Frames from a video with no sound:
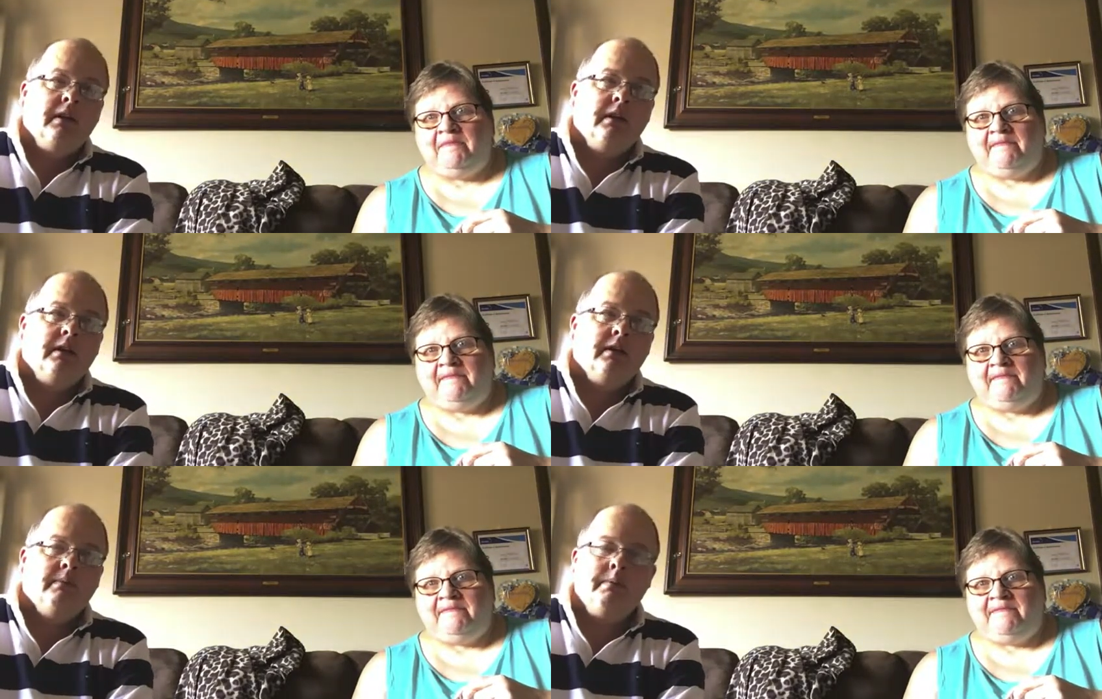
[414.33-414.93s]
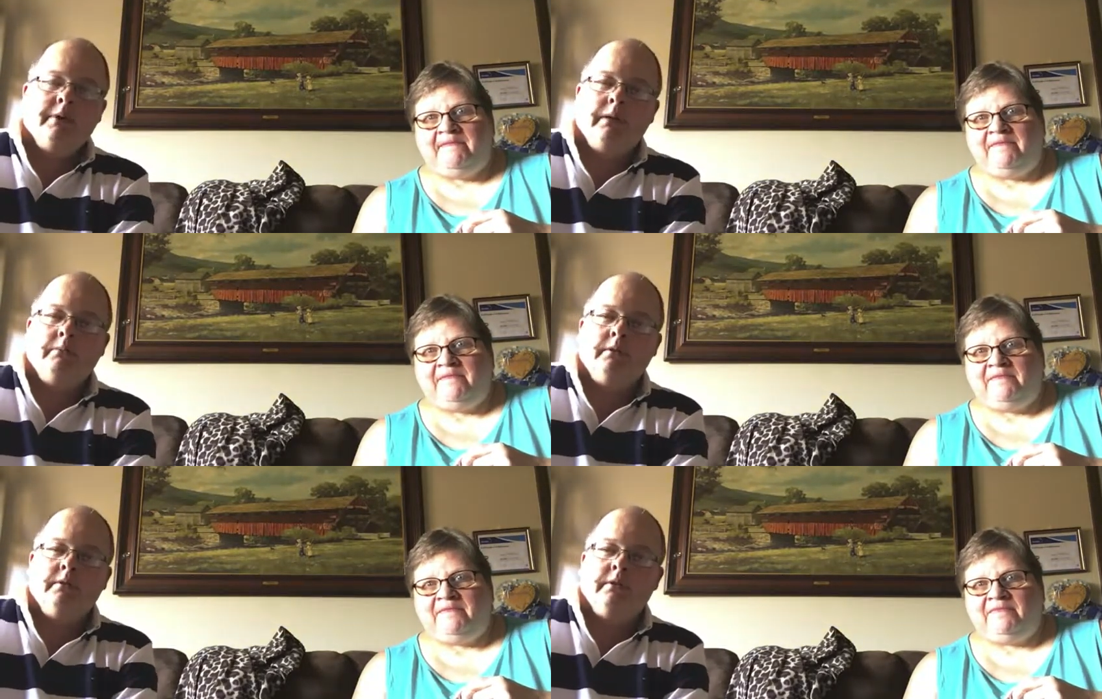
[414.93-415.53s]
Speaker 1: And there might be a
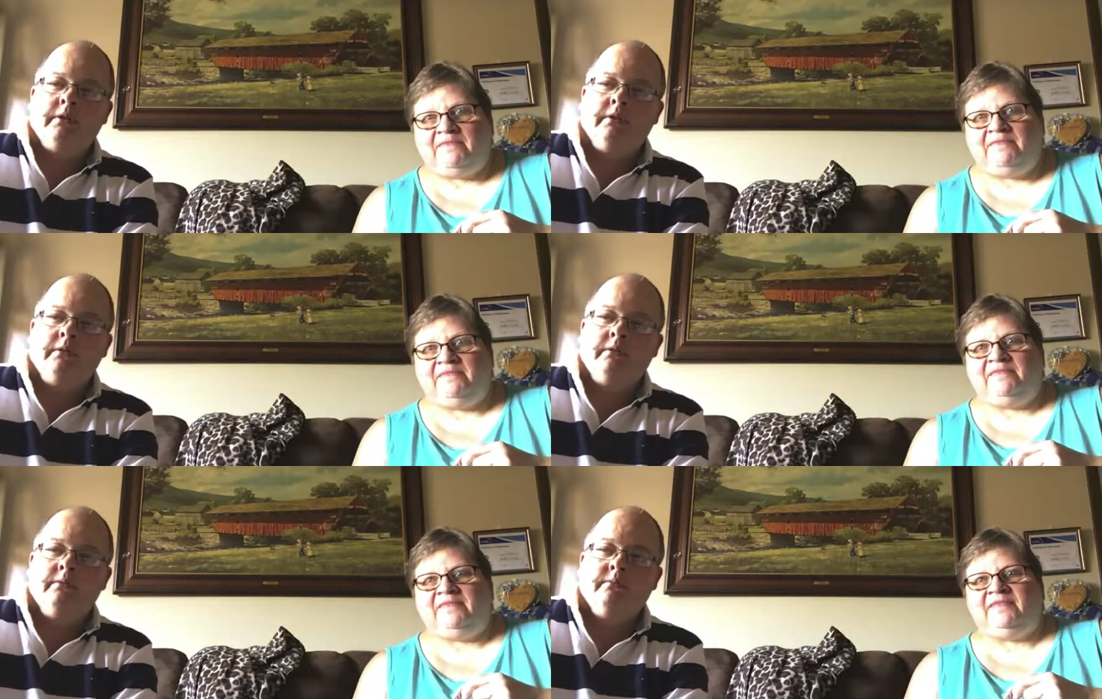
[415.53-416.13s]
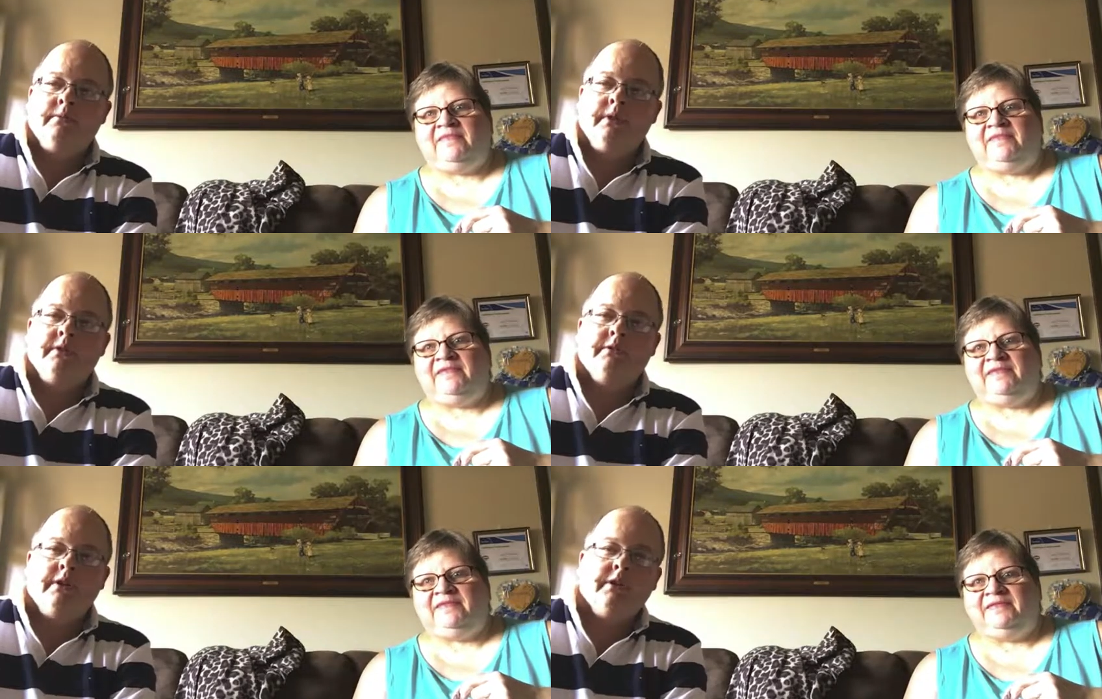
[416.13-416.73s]
couple of other...
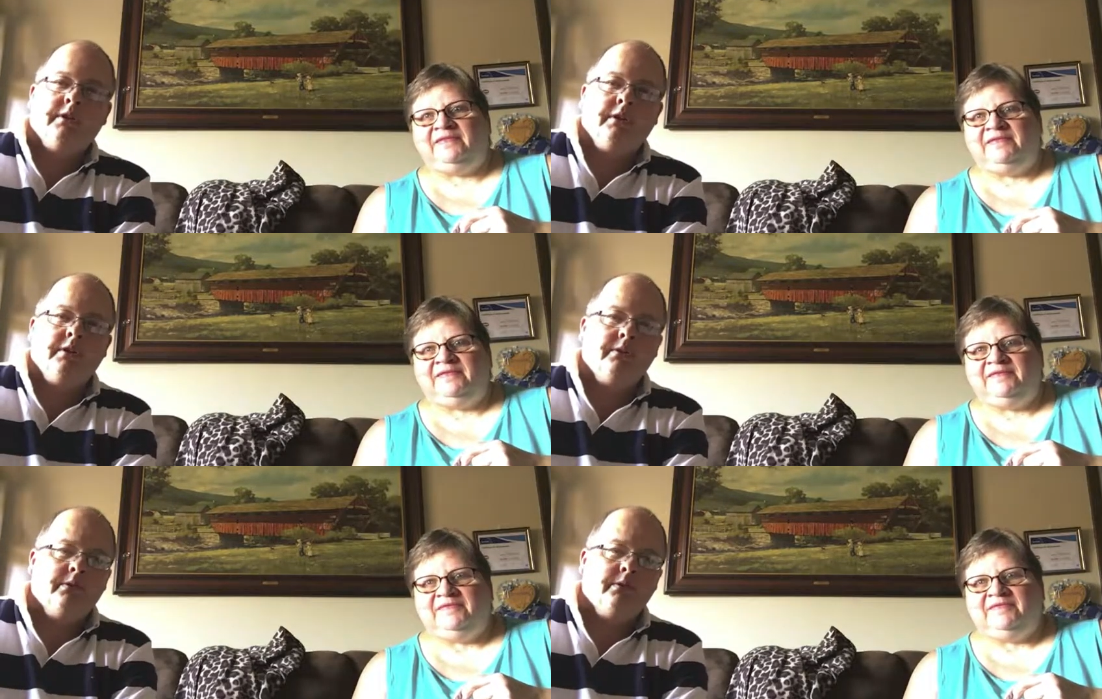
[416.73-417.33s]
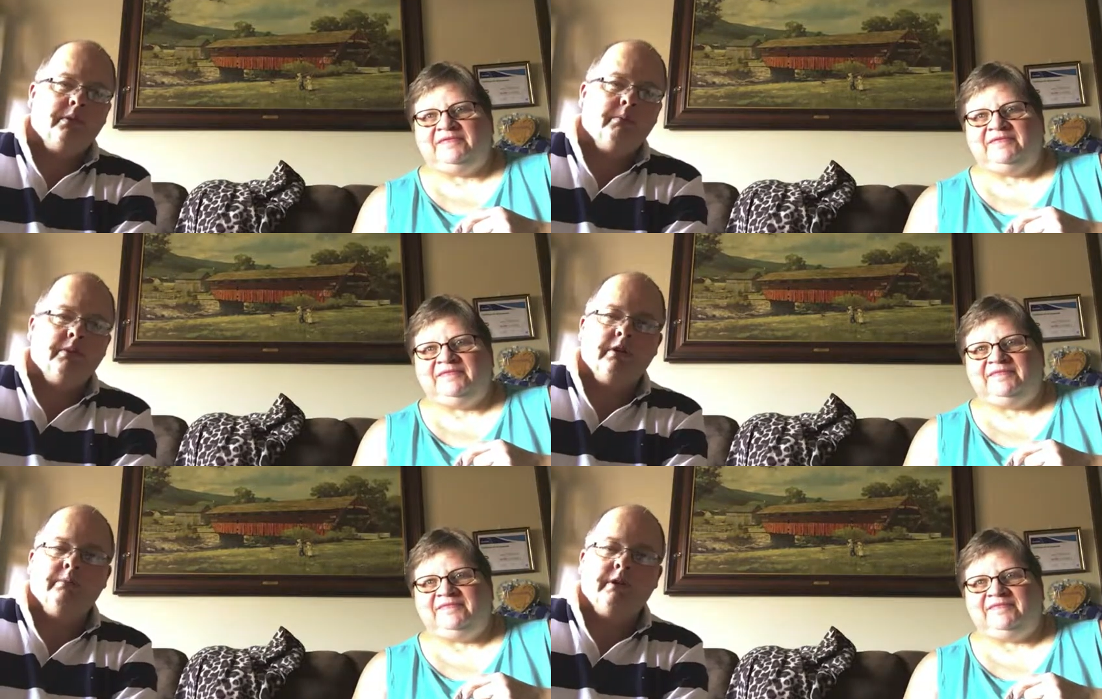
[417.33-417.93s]
Things. Thank you, thank you to uh,
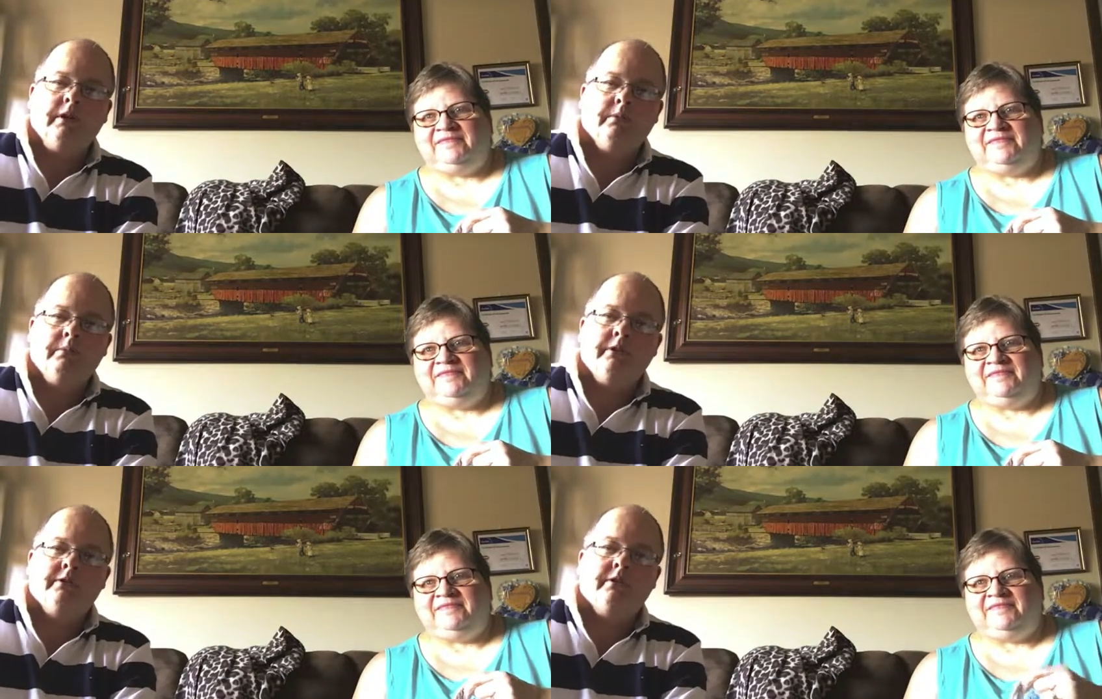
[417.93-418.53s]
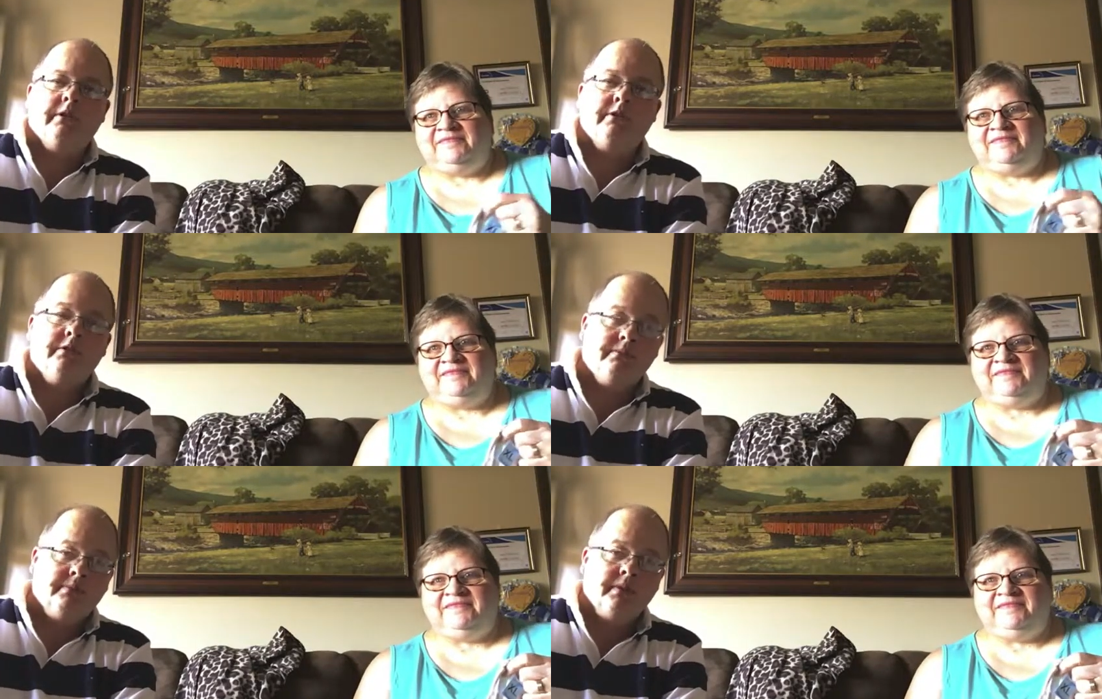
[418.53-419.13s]
Miriam and Al for bringing us to
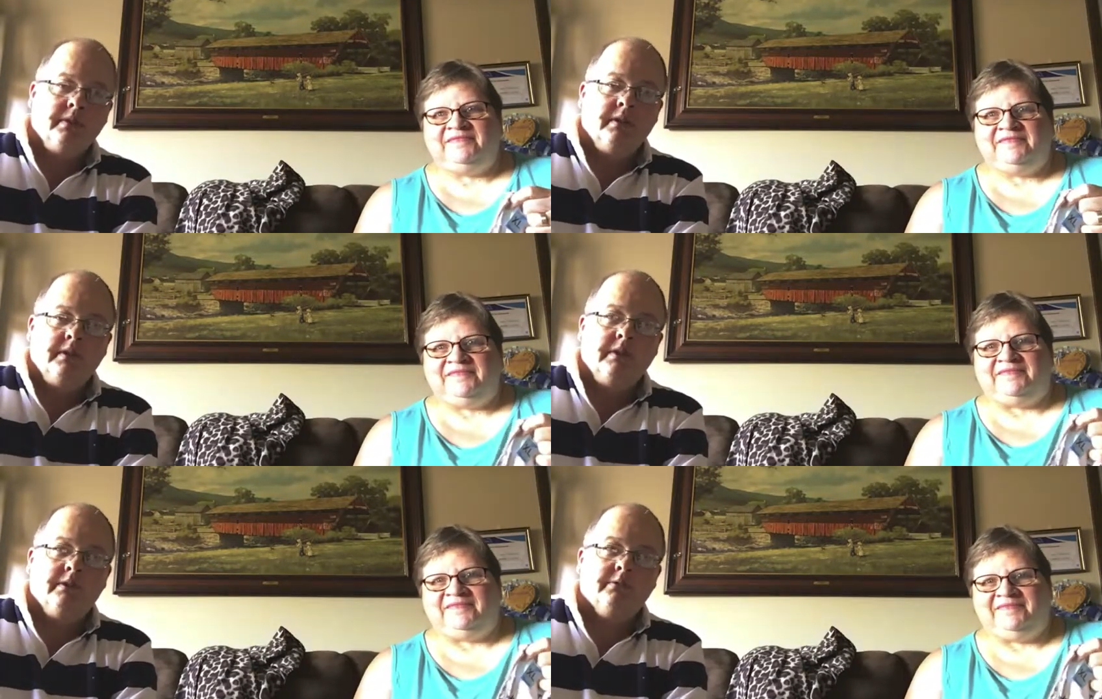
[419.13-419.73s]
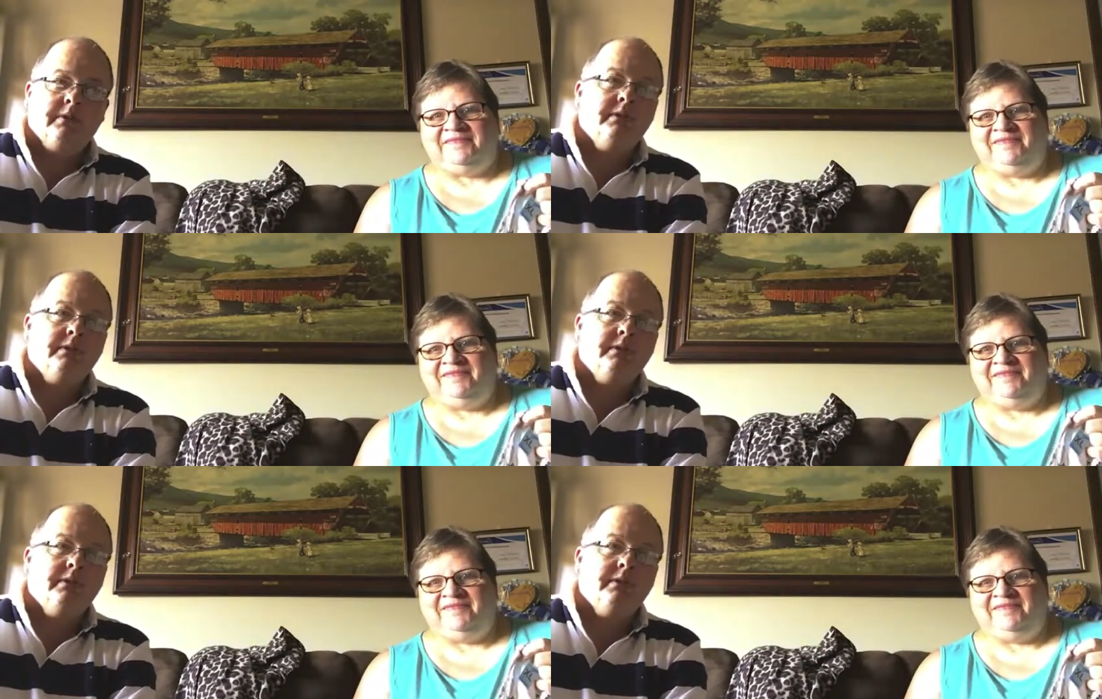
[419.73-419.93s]
lunch. That was really